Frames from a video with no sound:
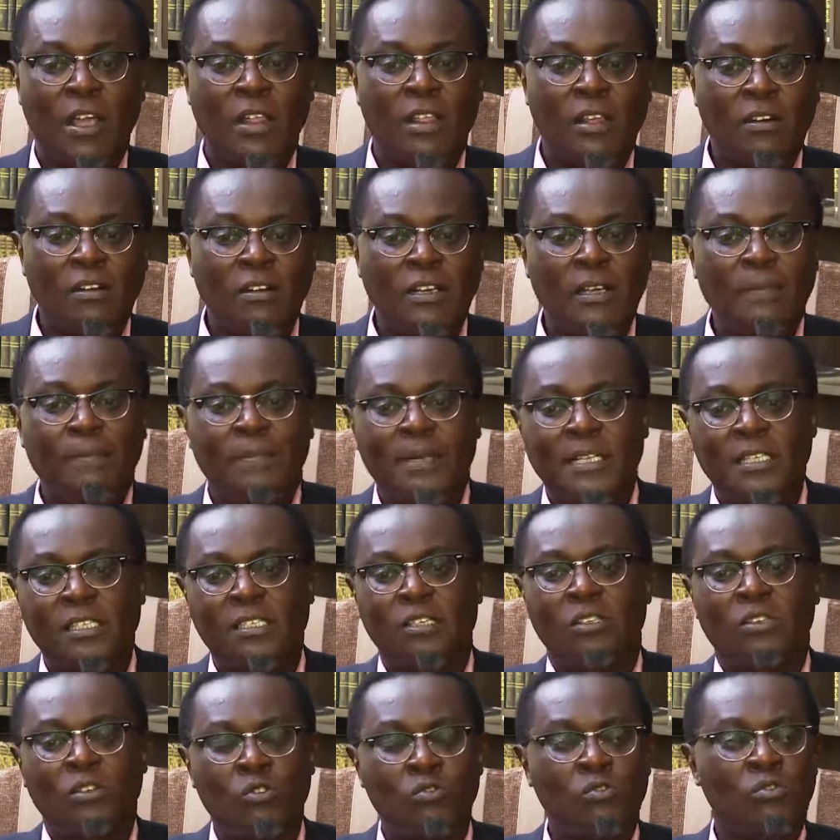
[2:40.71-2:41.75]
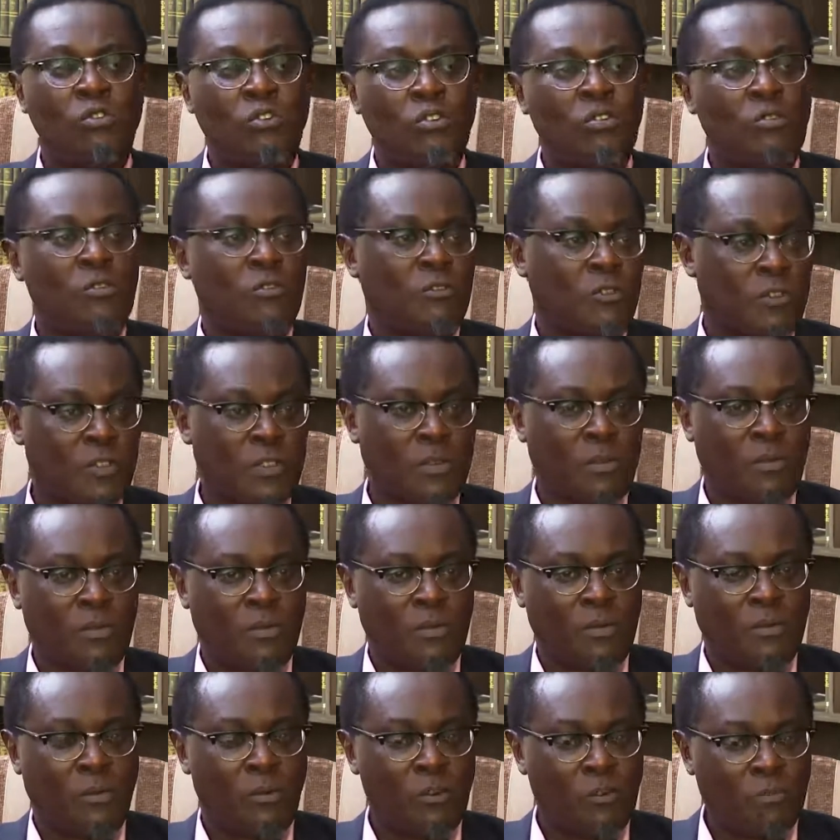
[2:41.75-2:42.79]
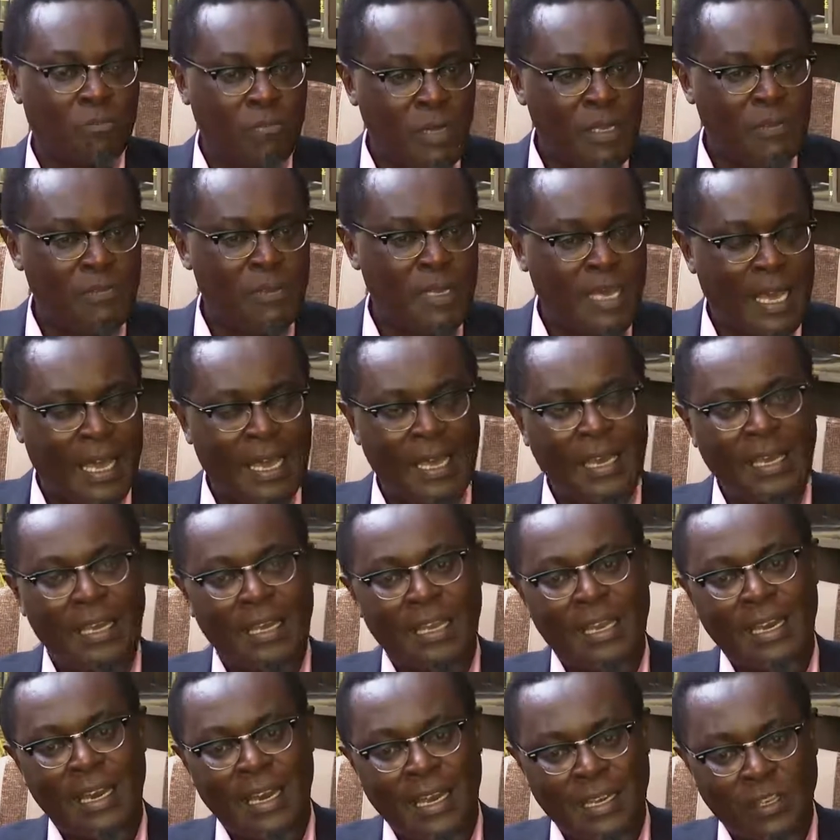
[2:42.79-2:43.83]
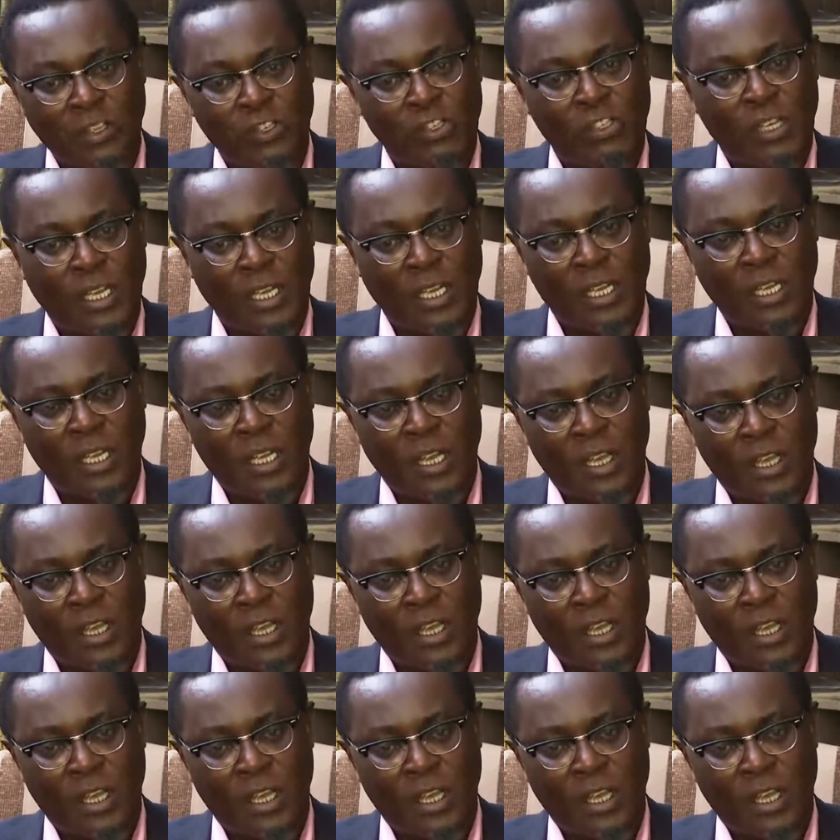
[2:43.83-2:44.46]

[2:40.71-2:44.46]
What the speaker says: The only person who knows what BBI and handshake